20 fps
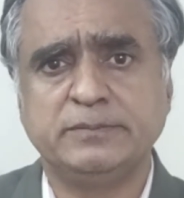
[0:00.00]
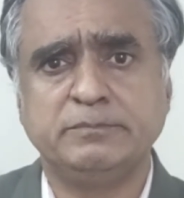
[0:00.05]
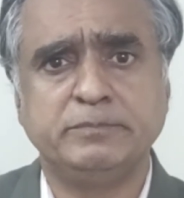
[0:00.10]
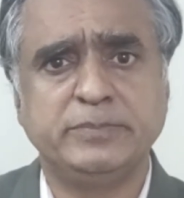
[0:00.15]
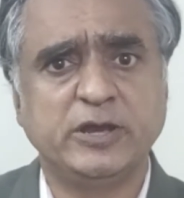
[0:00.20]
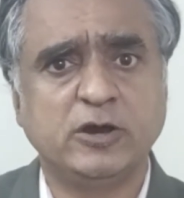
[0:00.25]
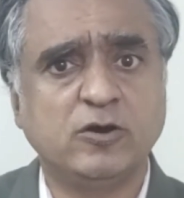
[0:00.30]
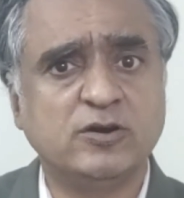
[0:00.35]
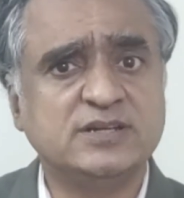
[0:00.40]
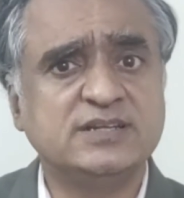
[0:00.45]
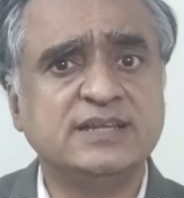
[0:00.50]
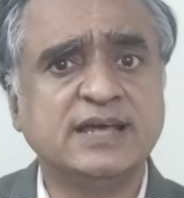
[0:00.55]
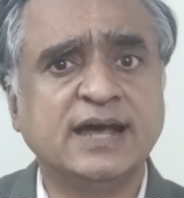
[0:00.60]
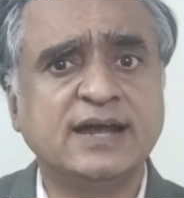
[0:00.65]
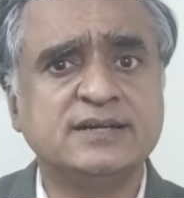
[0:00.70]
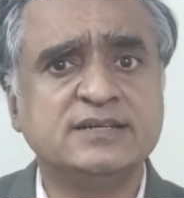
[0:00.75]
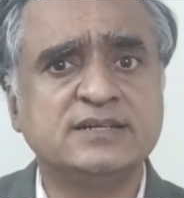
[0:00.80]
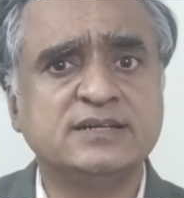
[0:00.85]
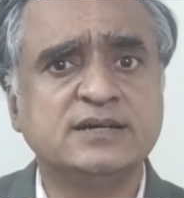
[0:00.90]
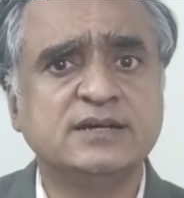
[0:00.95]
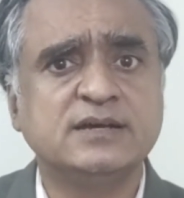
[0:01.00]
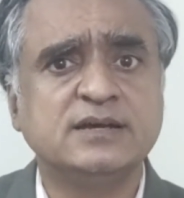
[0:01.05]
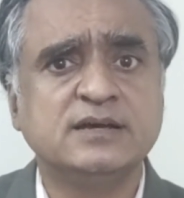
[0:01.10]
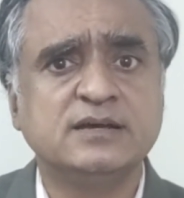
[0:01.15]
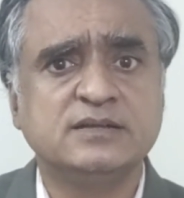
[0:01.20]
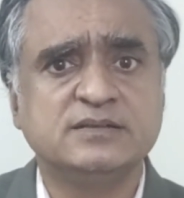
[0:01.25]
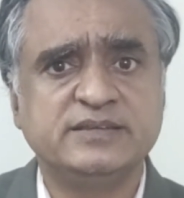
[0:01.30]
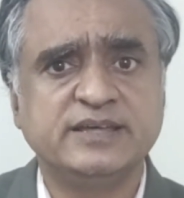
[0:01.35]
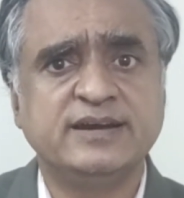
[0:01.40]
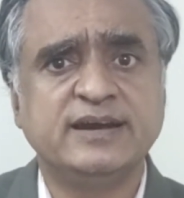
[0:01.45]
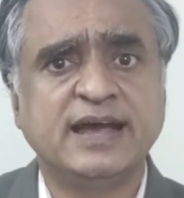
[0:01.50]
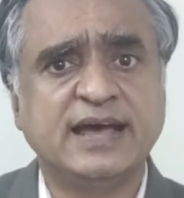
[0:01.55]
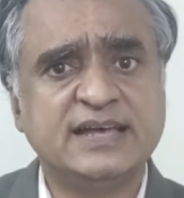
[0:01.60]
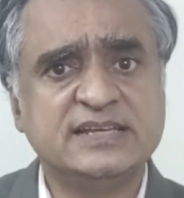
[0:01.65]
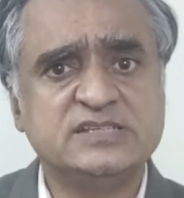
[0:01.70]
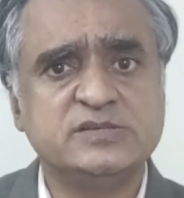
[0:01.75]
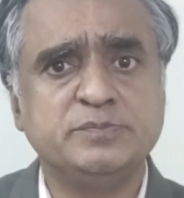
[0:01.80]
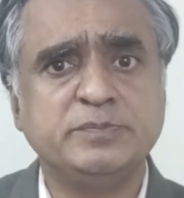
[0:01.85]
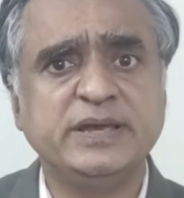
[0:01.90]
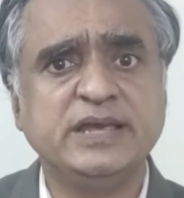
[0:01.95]
Beyond that, there
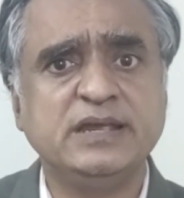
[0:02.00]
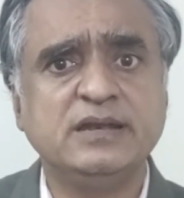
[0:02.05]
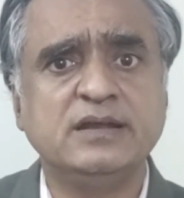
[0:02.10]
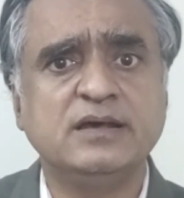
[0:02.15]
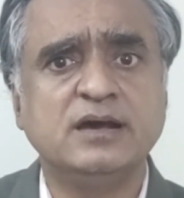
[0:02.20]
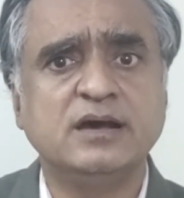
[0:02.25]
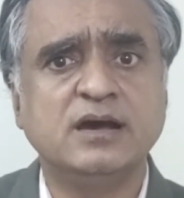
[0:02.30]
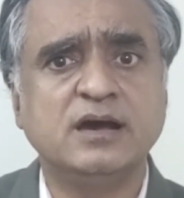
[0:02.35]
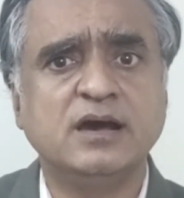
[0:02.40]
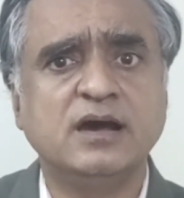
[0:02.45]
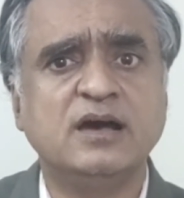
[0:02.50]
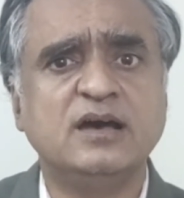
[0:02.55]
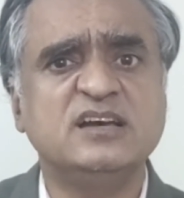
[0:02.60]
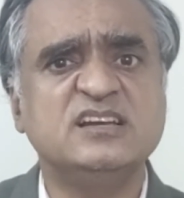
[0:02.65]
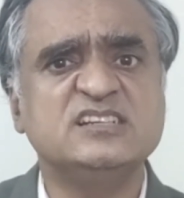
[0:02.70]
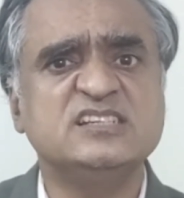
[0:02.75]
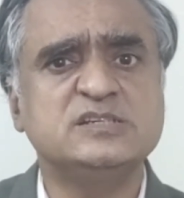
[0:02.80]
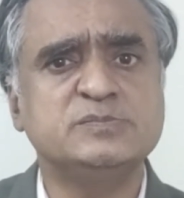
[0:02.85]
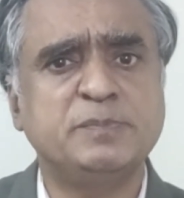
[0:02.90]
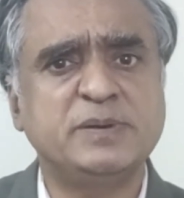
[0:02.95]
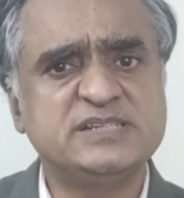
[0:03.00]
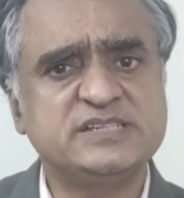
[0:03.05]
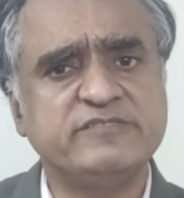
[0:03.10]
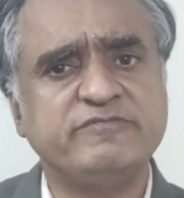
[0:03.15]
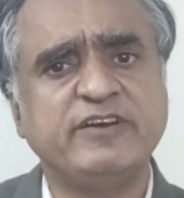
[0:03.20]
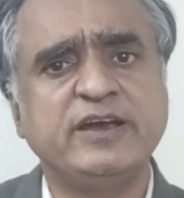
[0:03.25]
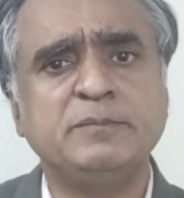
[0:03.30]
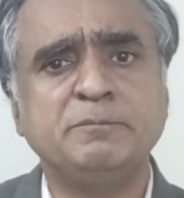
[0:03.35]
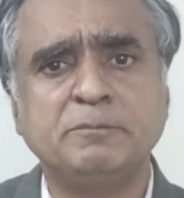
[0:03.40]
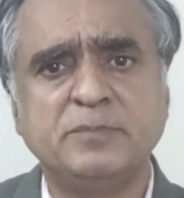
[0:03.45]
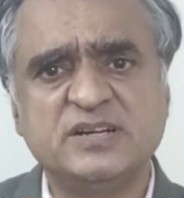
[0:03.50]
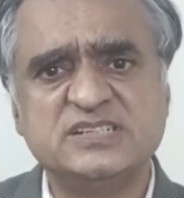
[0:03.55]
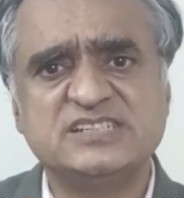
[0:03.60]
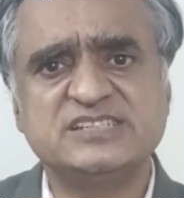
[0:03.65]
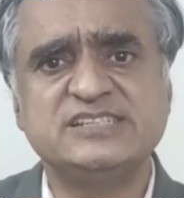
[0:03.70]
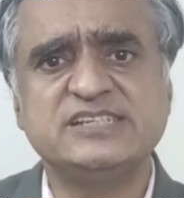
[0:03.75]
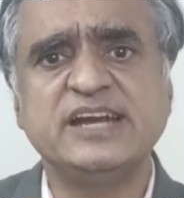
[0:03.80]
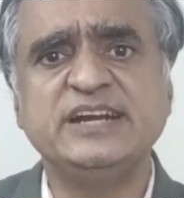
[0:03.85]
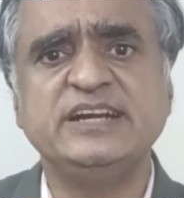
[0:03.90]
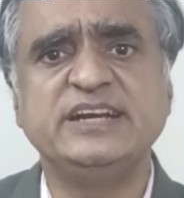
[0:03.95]
has been a specified
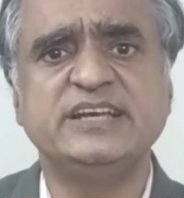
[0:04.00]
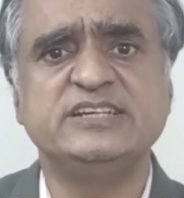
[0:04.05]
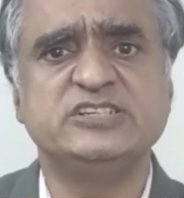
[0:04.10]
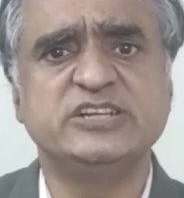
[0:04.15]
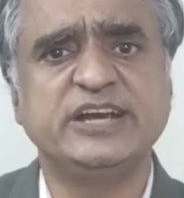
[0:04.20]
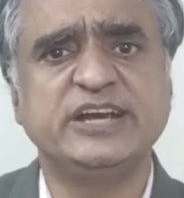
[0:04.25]
percentage